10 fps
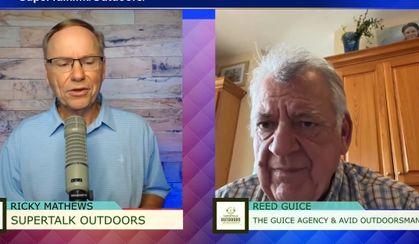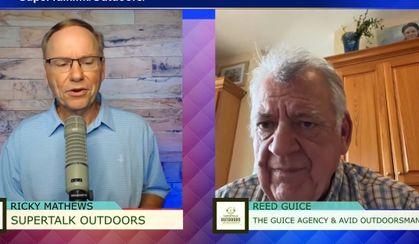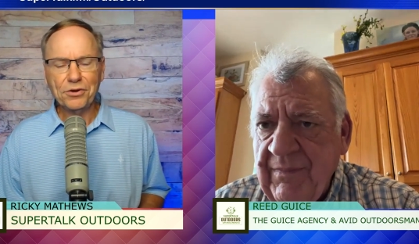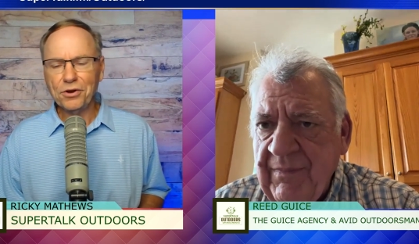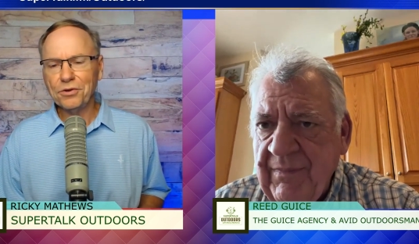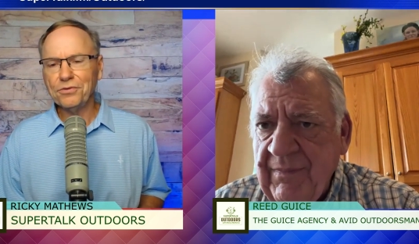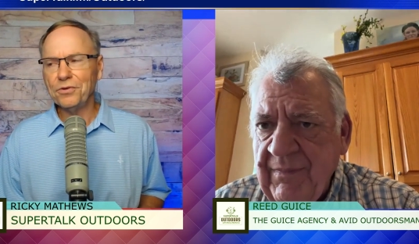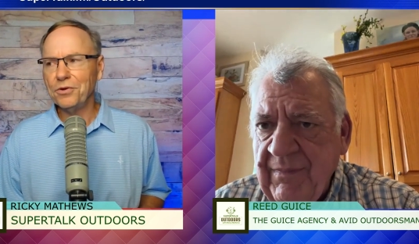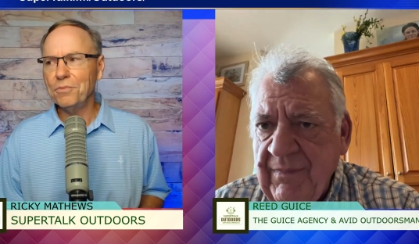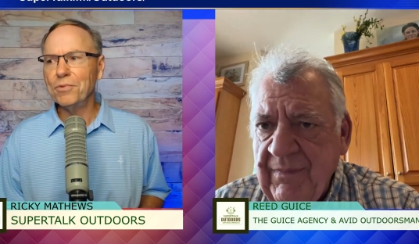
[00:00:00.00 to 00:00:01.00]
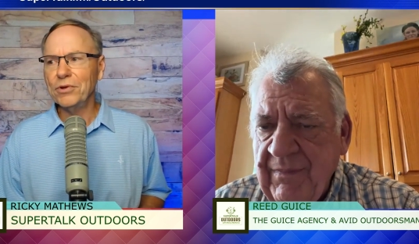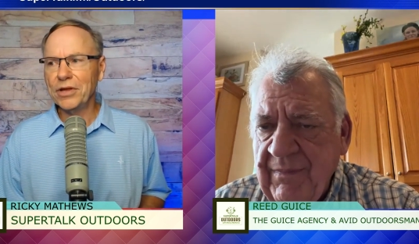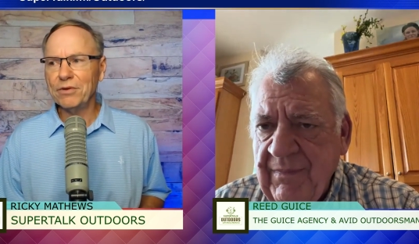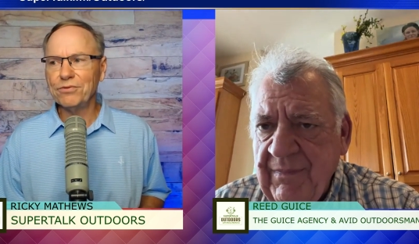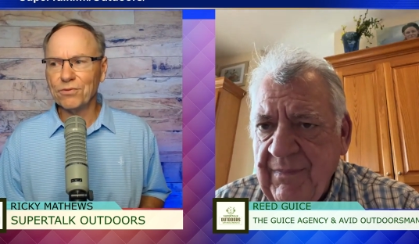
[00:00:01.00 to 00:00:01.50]
Speaker 1: you know you just you
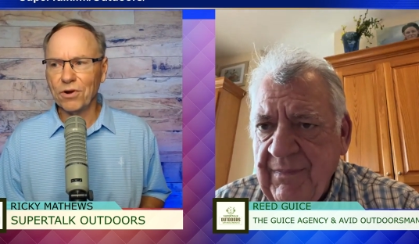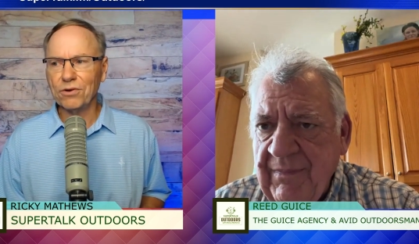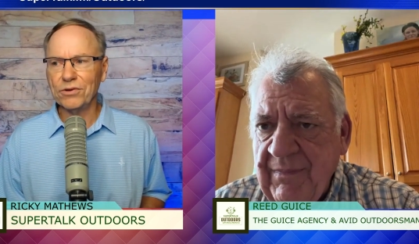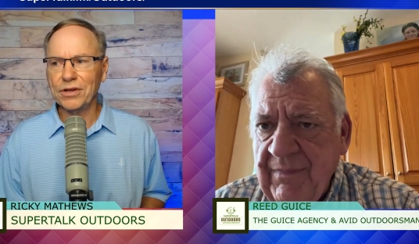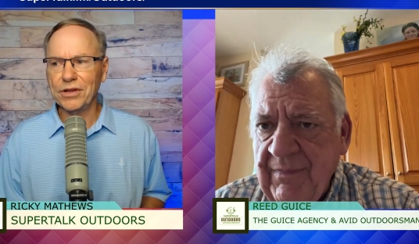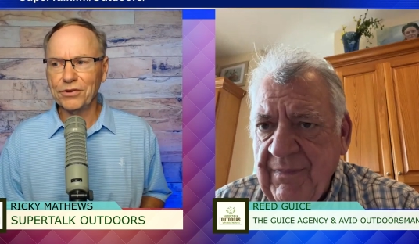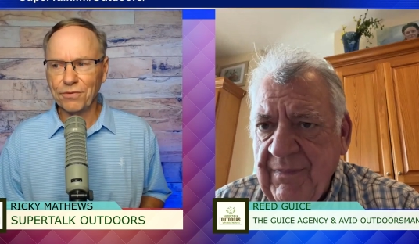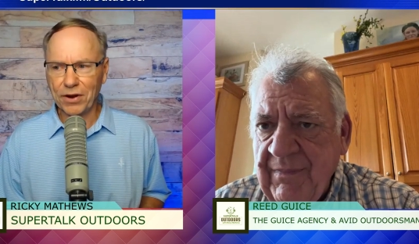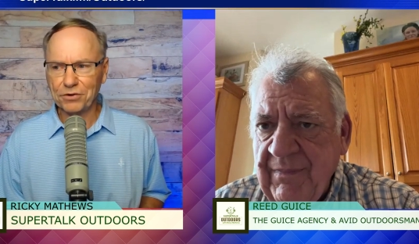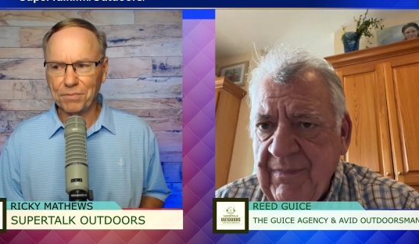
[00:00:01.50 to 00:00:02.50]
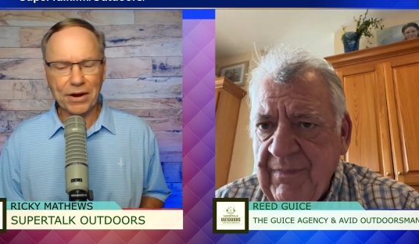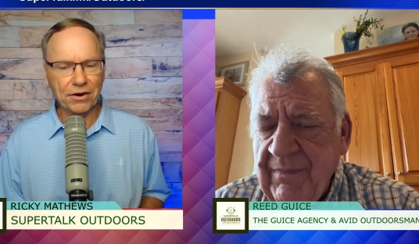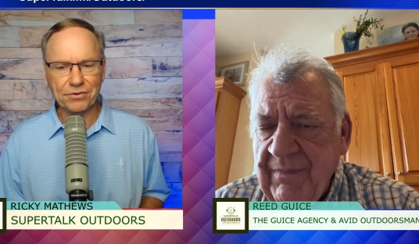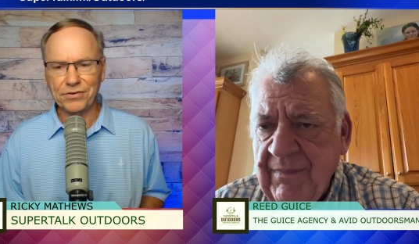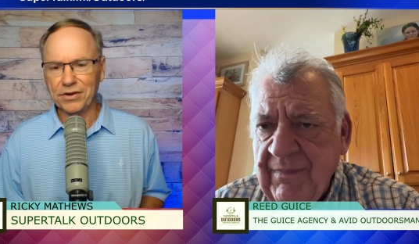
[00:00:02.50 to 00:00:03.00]
believe strongly that
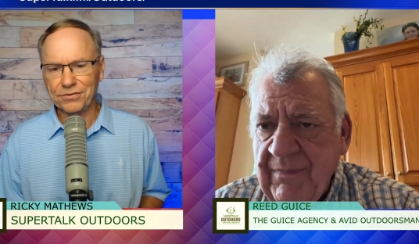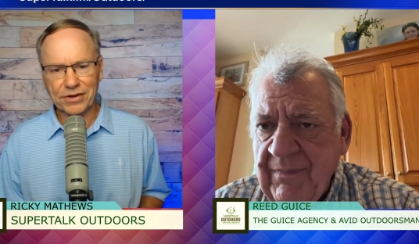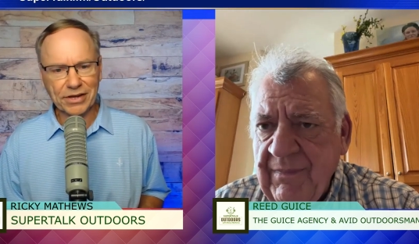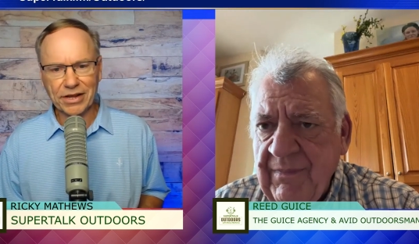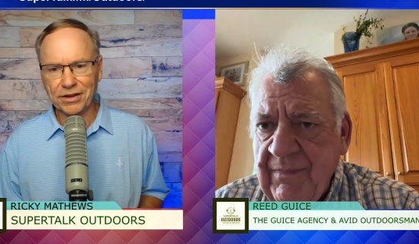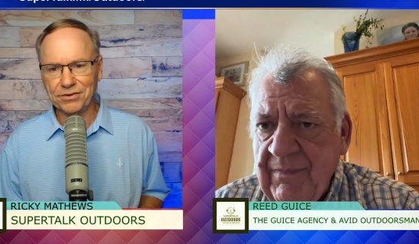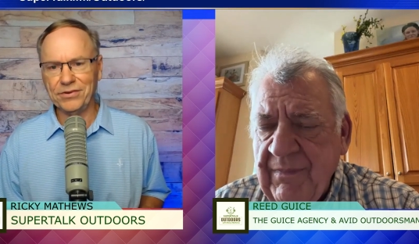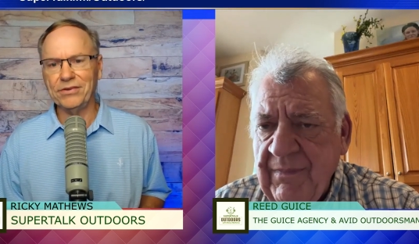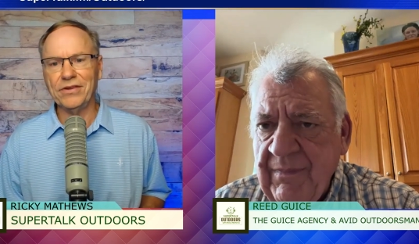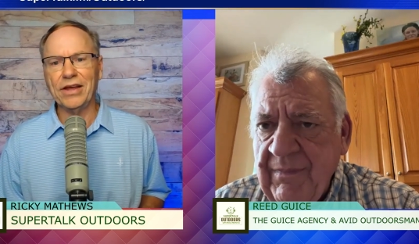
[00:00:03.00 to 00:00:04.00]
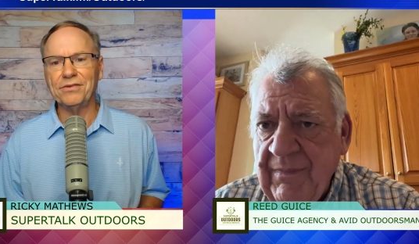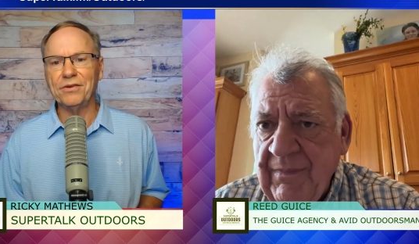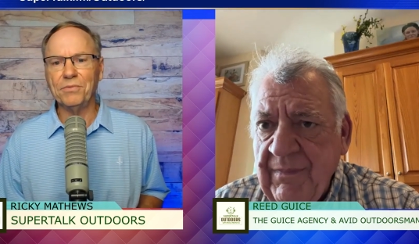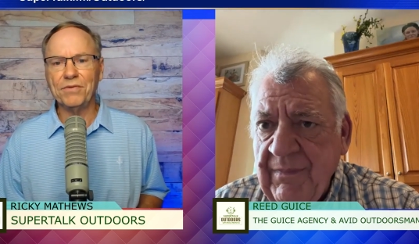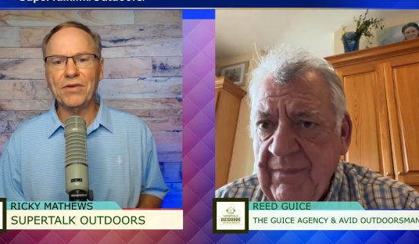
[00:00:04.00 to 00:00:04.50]
transparency is the key to
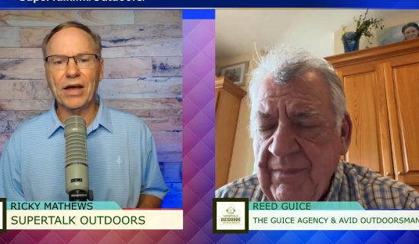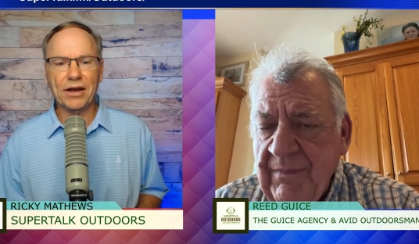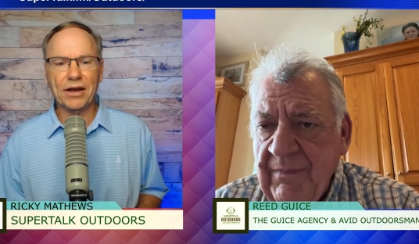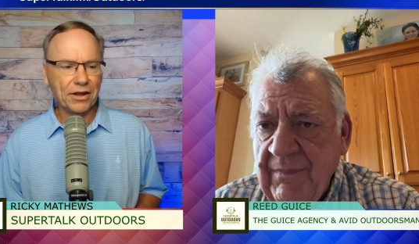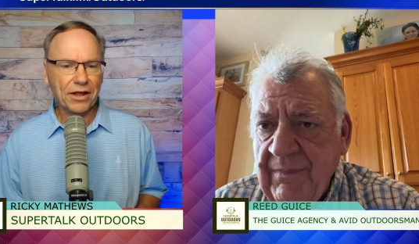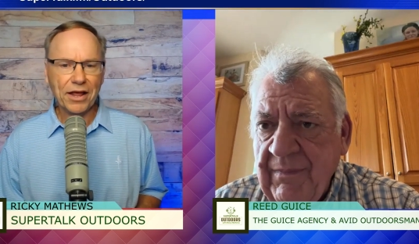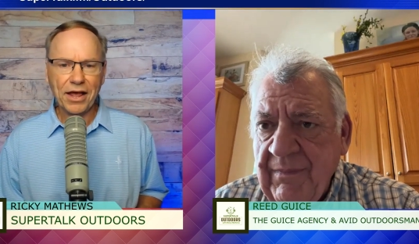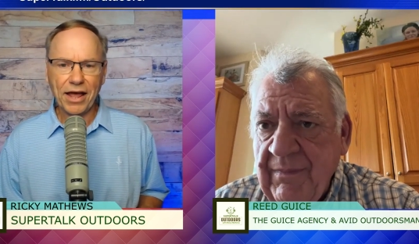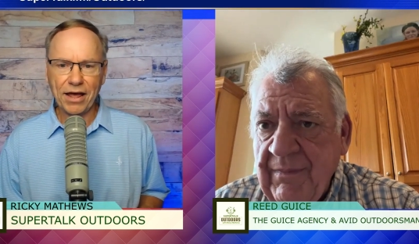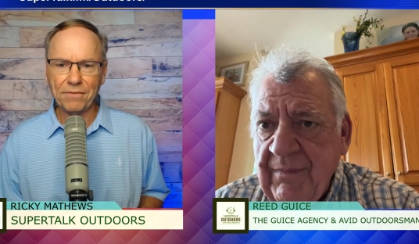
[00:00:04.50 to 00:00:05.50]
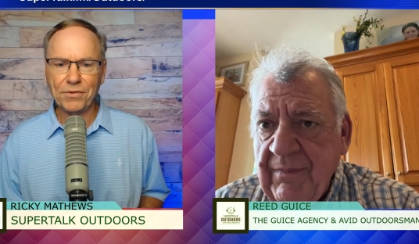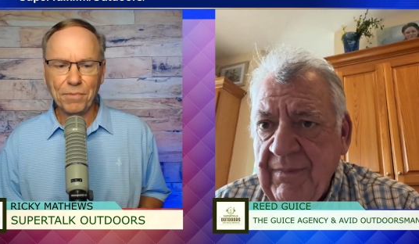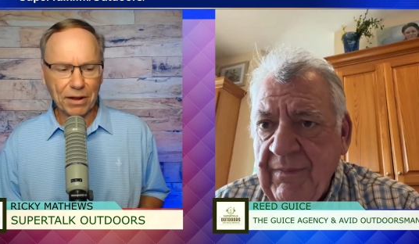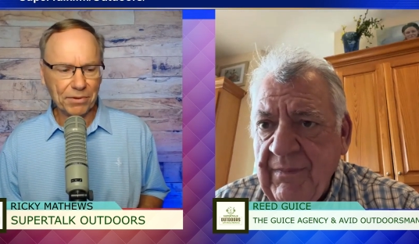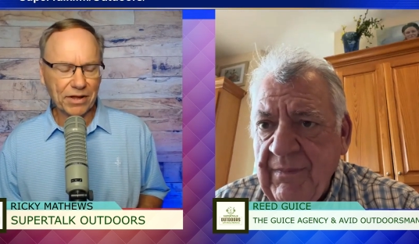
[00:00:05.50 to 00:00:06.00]
success that we've got to have
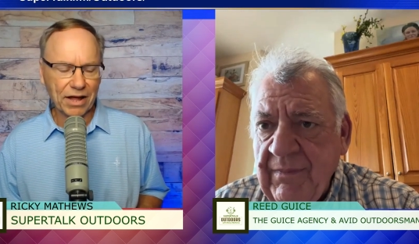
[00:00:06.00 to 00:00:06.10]
the public